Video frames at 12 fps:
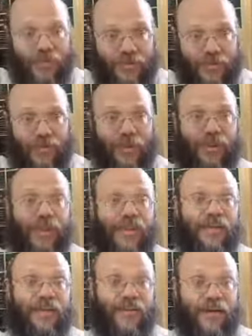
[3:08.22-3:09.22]
so we think
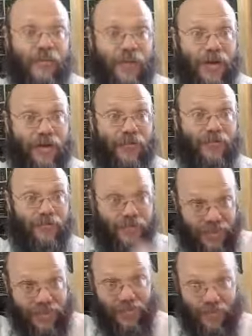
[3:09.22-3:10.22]
about
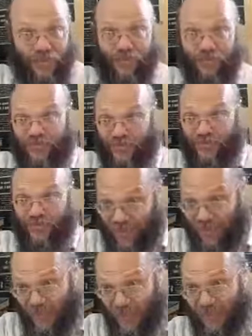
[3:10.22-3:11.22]
this world, the
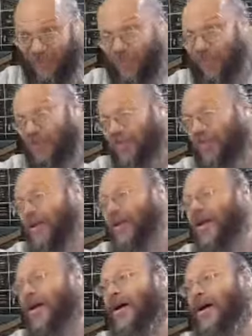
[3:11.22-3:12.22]
physical world.
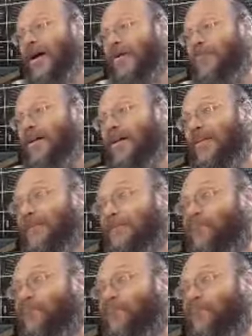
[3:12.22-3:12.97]
But